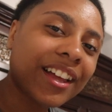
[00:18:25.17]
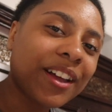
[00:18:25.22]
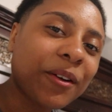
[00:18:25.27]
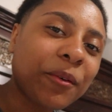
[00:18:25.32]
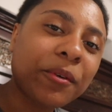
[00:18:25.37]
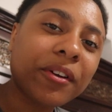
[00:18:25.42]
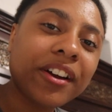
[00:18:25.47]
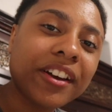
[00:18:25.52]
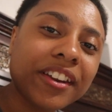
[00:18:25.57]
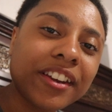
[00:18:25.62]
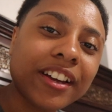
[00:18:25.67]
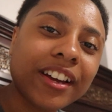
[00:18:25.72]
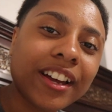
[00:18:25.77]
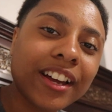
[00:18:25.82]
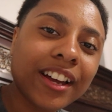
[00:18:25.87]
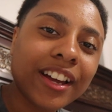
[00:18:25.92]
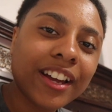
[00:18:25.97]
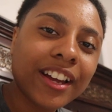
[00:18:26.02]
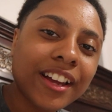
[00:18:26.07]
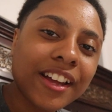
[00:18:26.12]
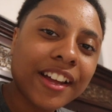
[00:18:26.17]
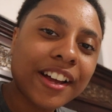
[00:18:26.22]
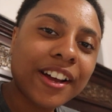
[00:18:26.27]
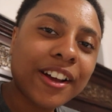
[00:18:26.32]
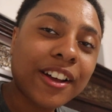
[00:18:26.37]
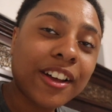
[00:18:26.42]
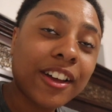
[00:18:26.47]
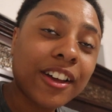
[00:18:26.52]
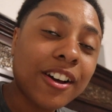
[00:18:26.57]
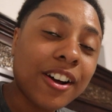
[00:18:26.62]
We're gonna
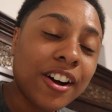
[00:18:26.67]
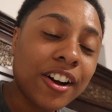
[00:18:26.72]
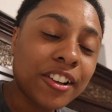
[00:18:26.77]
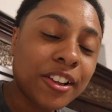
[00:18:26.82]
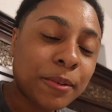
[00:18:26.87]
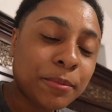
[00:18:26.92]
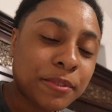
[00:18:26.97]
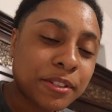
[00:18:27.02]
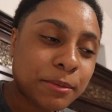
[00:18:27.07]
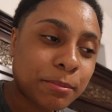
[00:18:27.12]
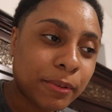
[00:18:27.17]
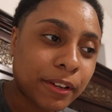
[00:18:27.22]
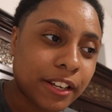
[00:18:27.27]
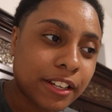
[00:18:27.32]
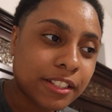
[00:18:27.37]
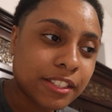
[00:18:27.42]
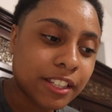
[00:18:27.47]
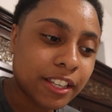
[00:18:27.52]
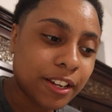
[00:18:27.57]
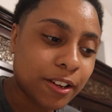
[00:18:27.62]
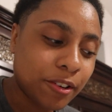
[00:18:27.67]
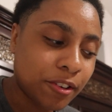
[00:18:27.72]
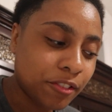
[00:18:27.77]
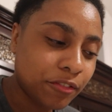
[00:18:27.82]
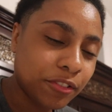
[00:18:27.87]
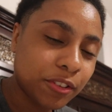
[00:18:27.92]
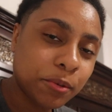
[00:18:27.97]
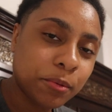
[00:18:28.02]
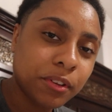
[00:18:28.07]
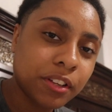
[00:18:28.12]
call up this place, and then
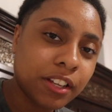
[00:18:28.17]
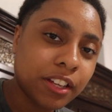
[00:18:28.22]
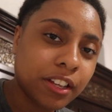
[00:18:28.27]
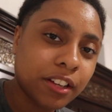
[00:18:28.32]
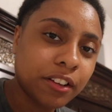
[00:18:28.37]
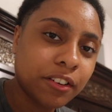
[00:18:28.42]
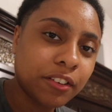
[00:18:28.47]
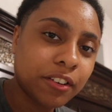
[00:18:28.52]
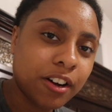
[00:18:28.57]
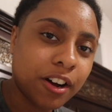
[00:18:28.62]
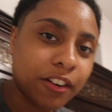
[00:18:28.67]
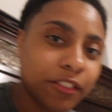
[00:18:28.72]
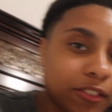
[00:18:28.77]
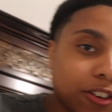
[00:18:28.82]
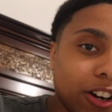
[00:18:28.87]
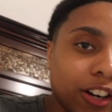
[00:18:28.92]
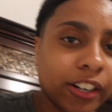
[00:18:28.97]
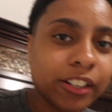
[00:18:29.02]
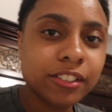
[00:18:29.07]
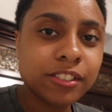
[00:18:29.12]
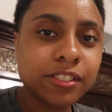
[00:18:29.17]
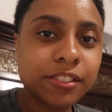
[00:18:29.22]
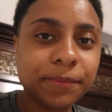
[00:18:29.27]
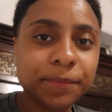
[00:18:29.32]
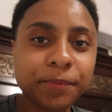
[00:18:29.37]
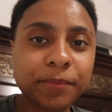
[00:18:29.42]
hopefully we can get golf carts.